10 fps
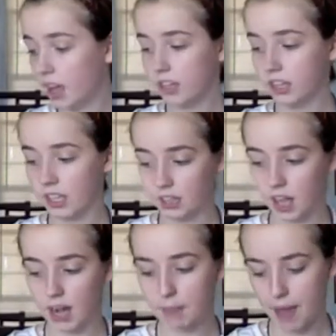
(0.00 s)
You get a
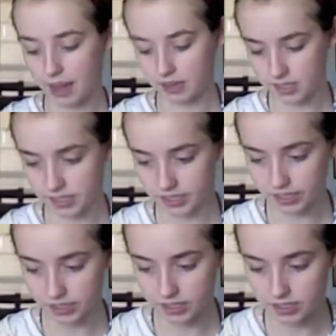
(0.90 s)
lot of patterns in
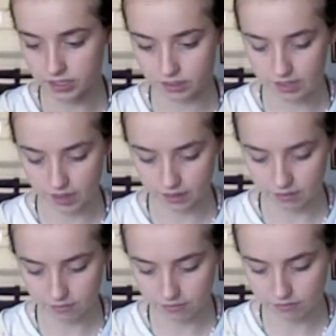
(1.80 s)
here. There's like
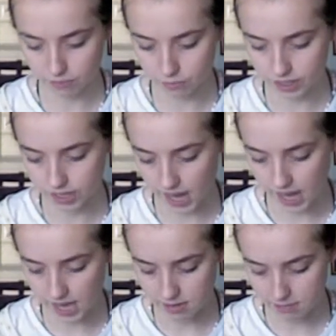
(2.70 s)

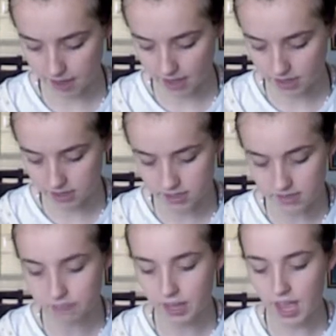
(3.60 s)
48 patterns,
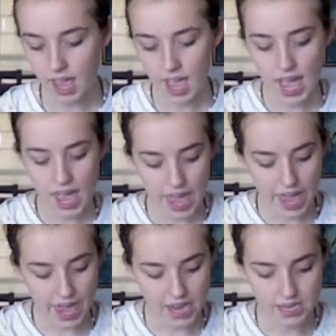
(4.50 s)

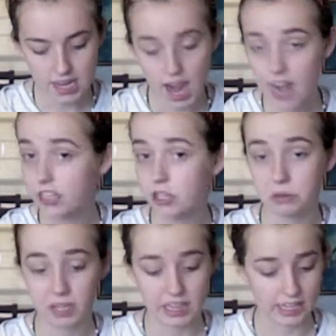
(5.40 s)
and I just
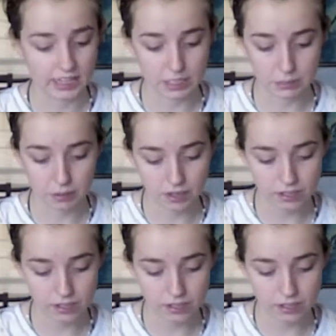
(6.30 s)
really like this book.